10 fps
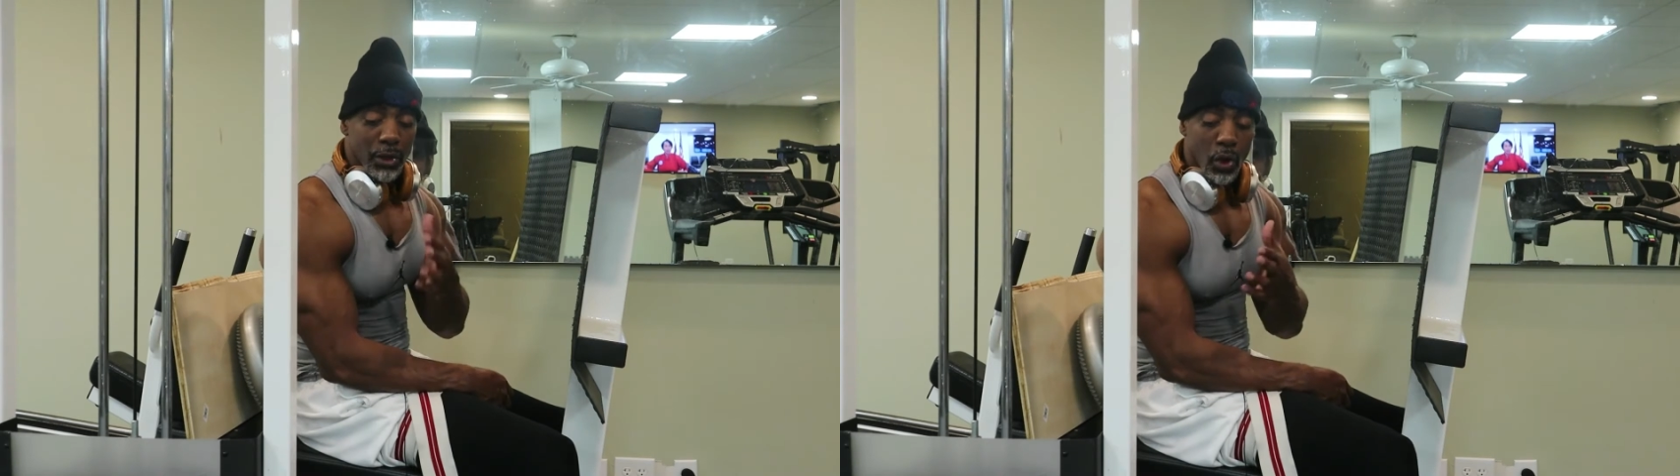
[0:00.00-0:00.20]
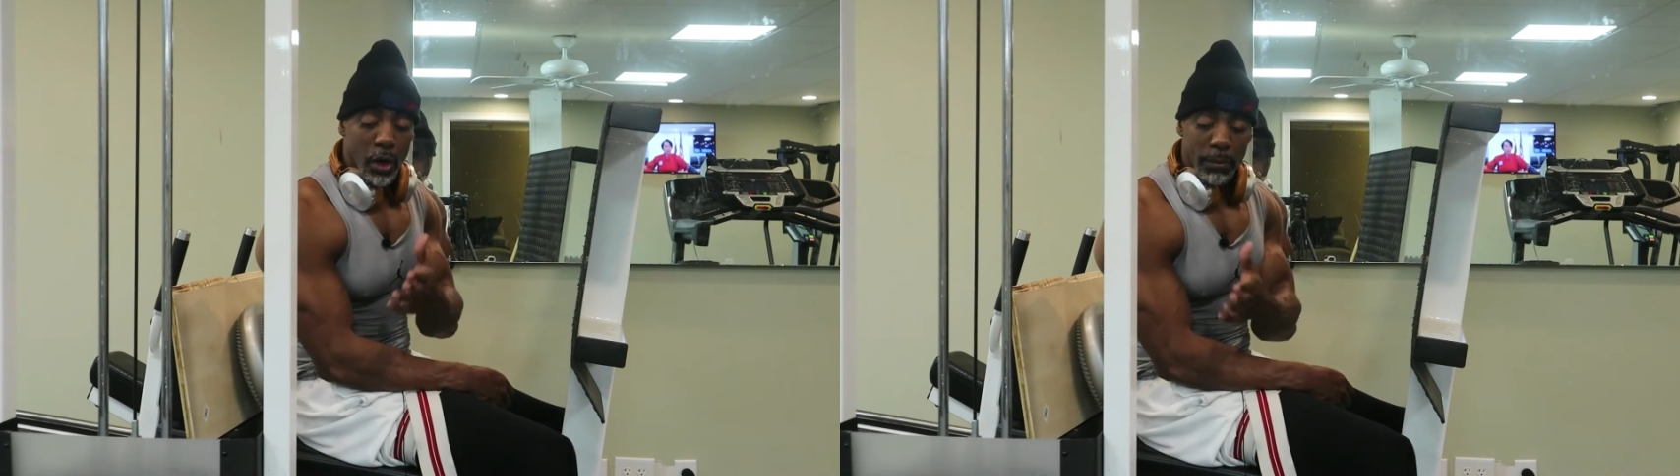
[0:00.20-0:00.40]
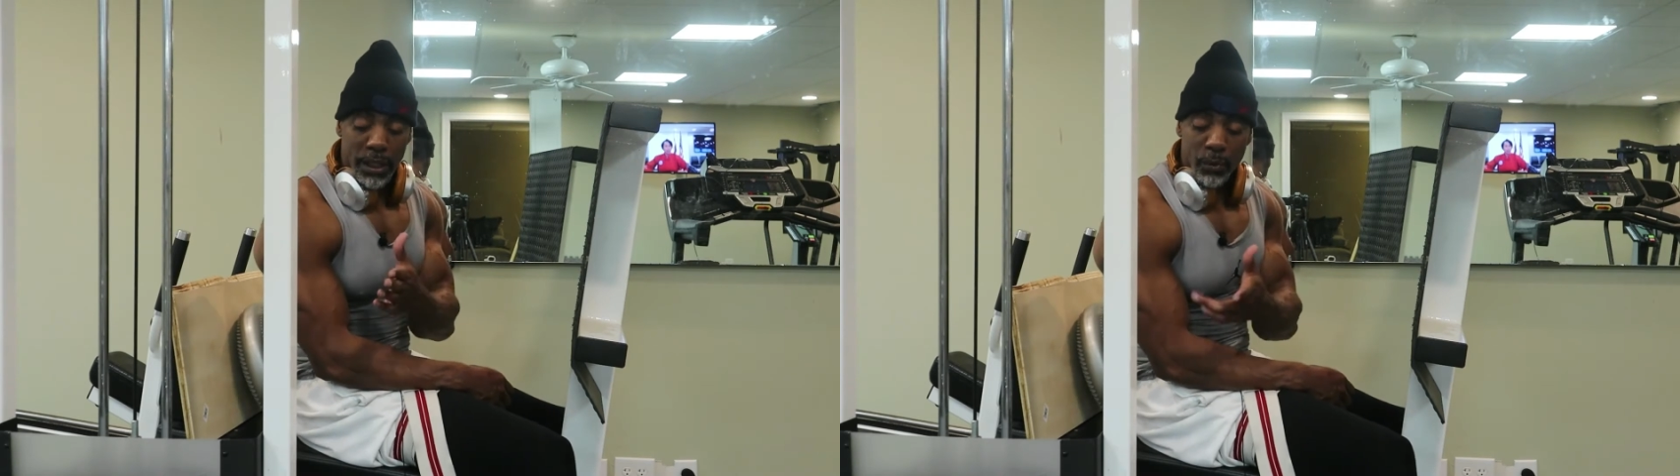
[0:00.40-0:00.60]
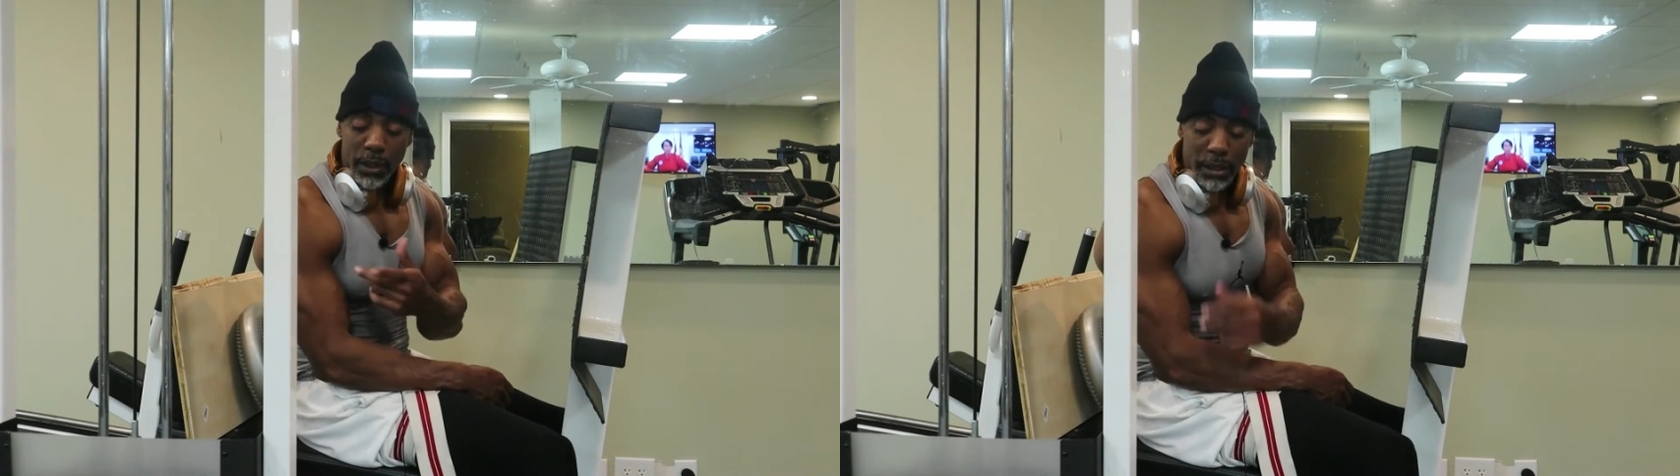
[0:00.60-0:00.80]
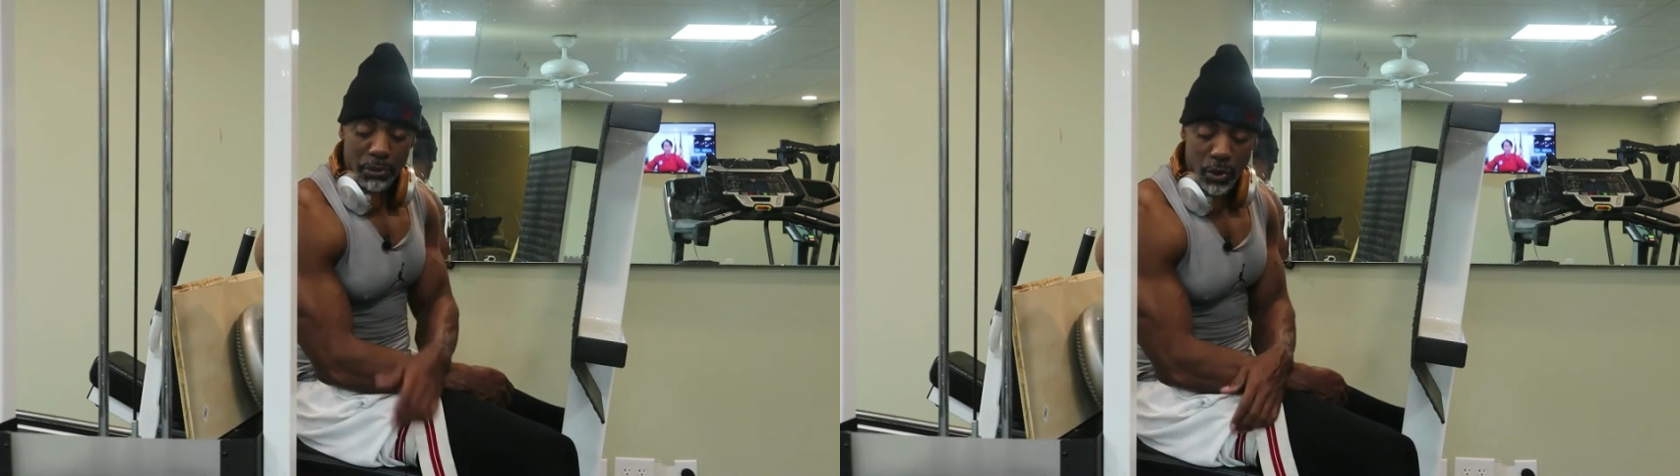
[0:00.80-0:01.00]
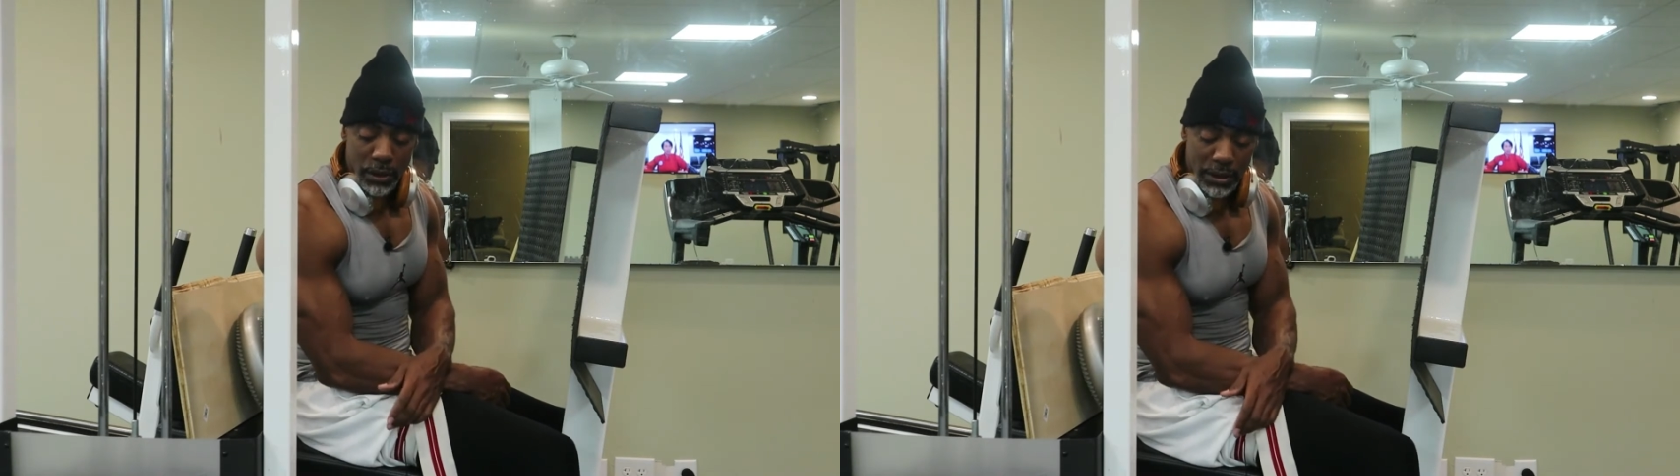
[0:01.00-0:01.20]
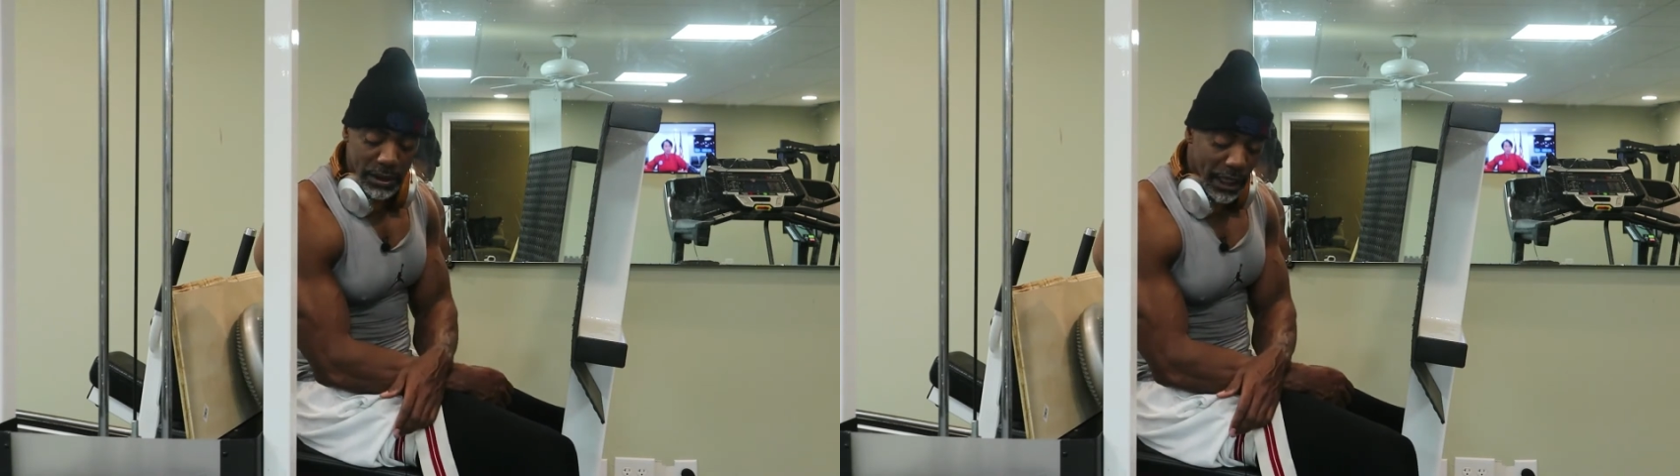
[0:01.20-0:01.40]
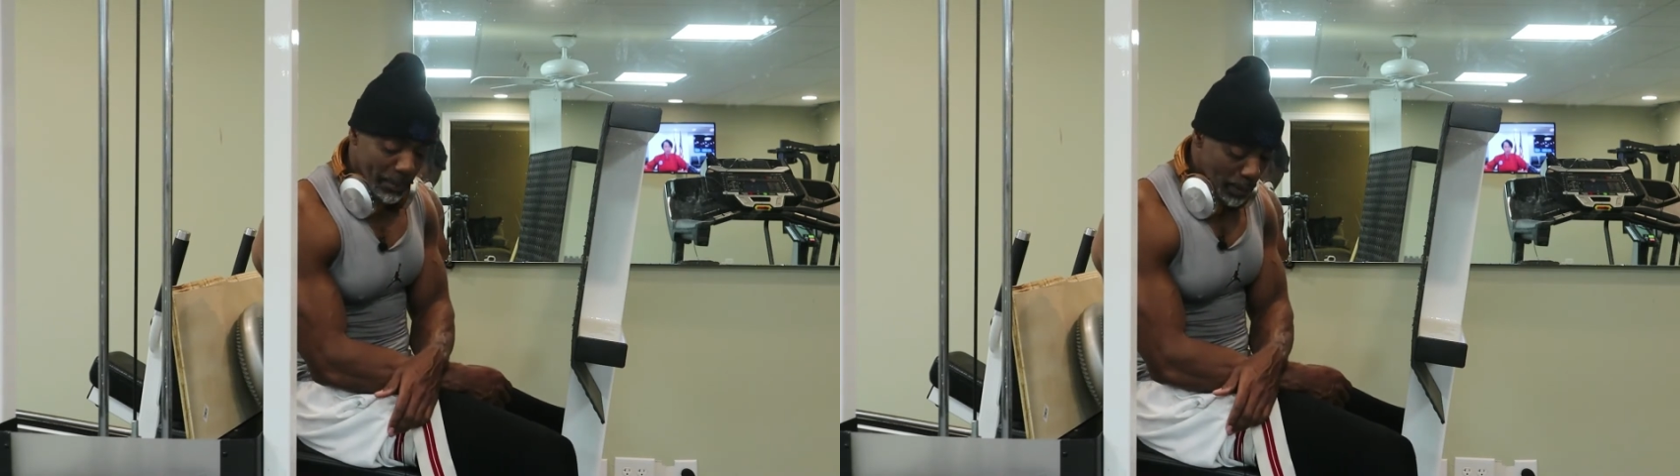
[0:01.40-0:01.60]
normally when I'm doing this
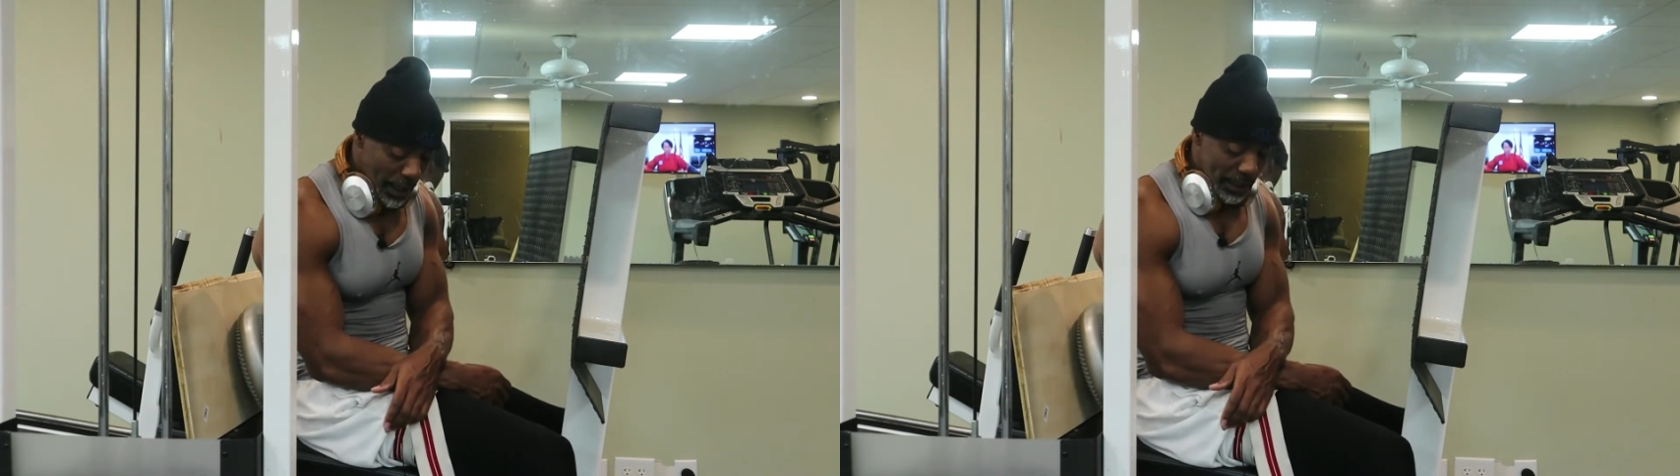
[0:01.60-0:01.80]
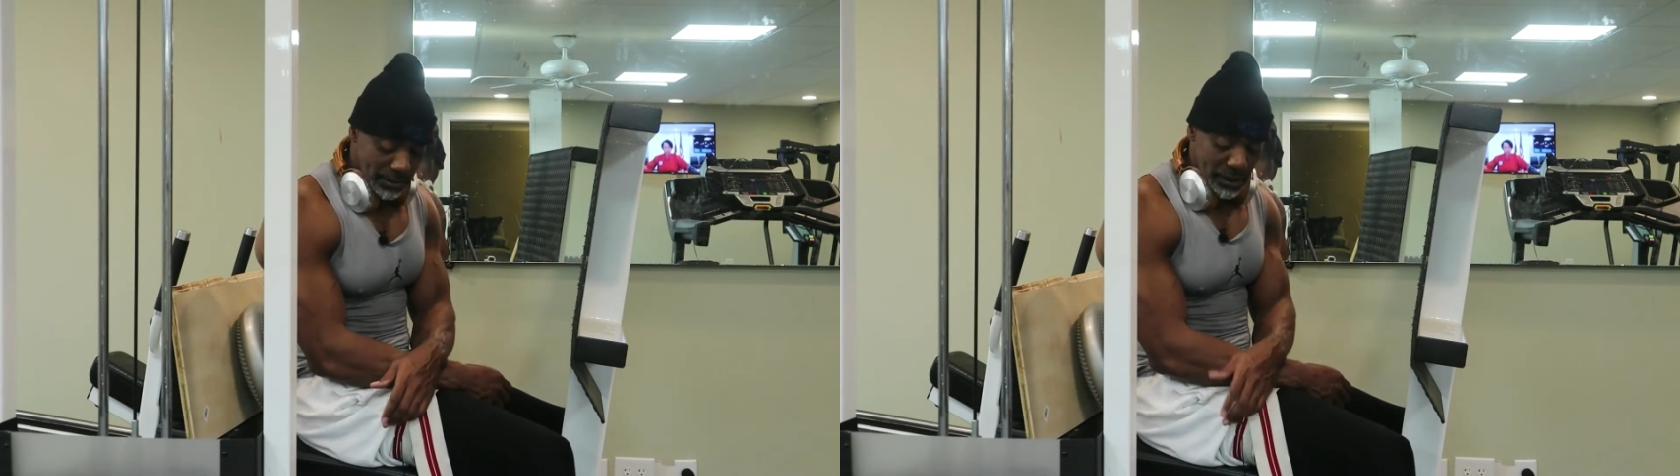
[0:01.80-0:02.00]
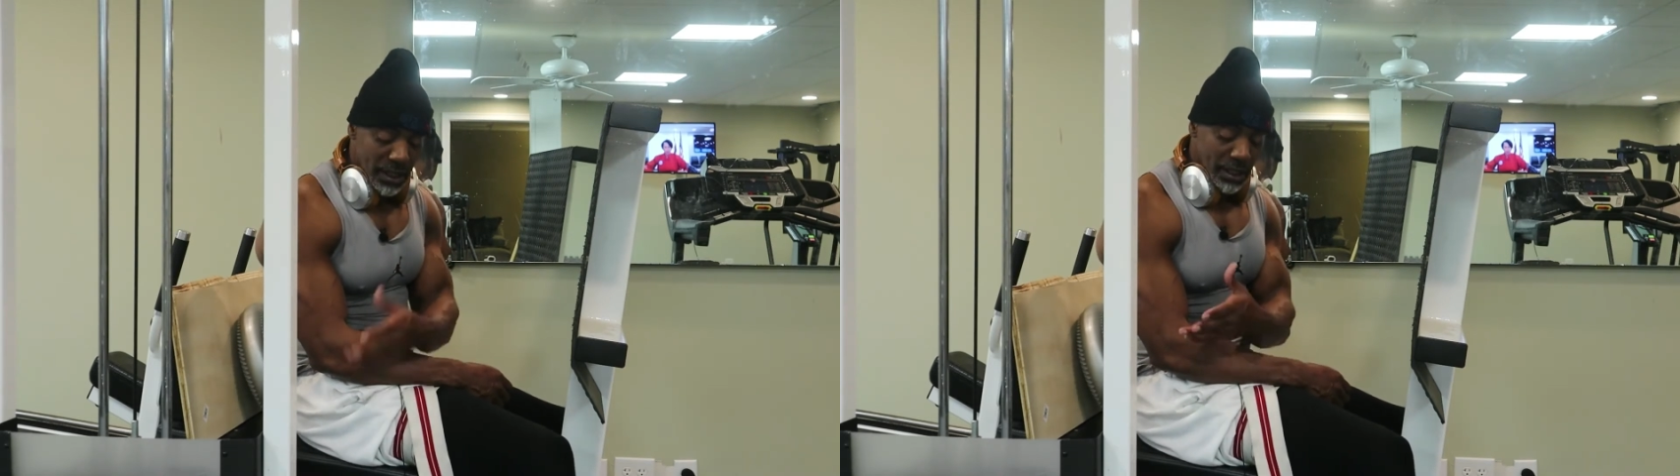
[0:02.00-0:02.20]
leg press,